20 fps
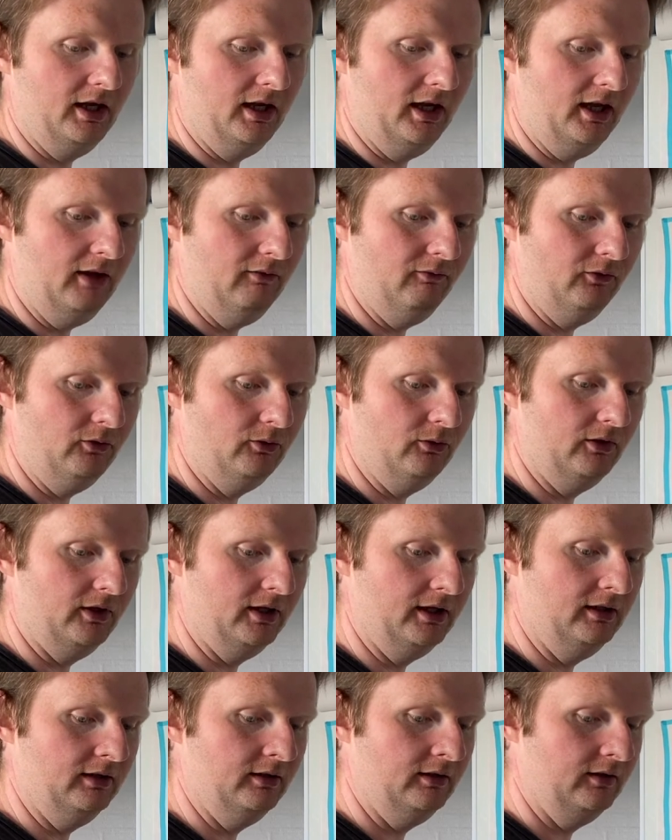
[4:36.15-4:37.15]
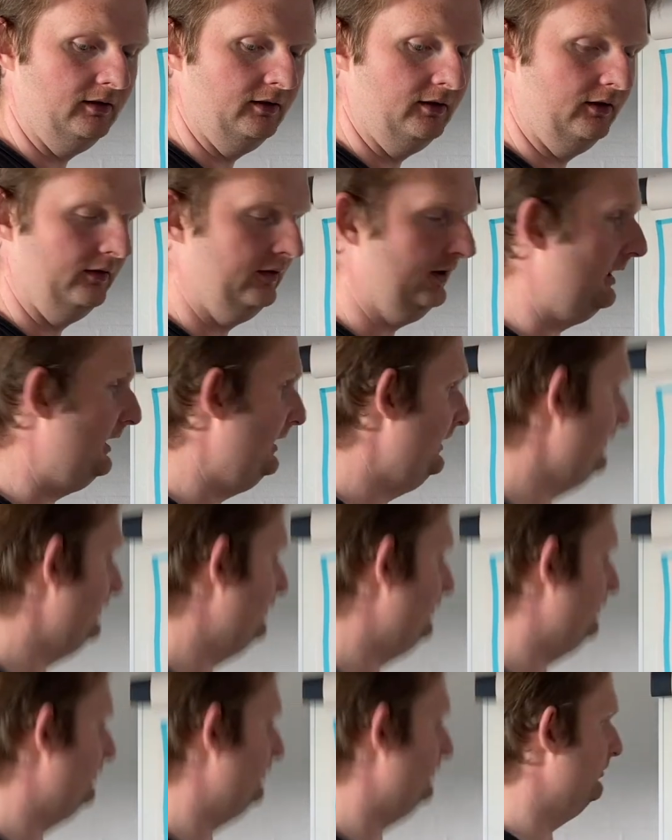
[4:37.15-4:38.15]
If you then decide
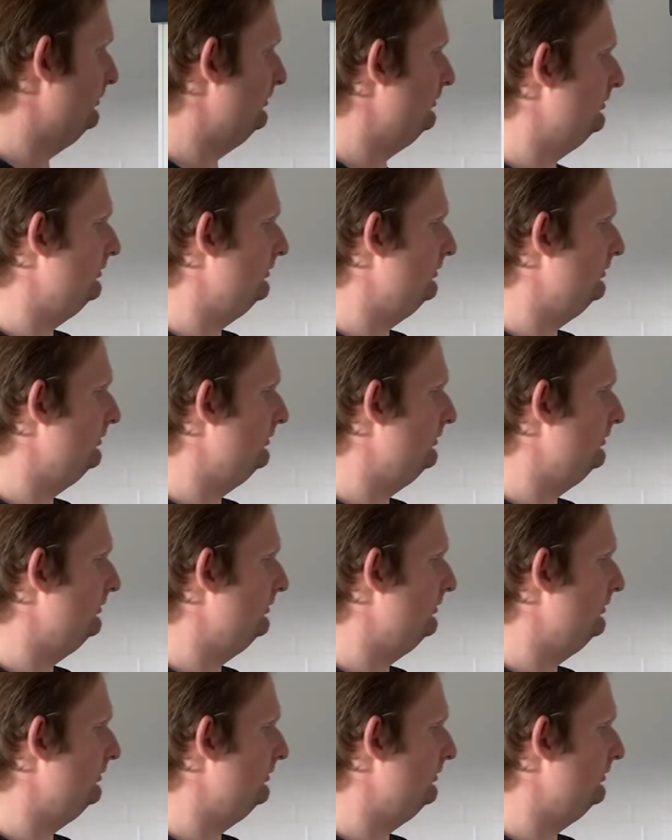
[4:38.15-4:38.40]
to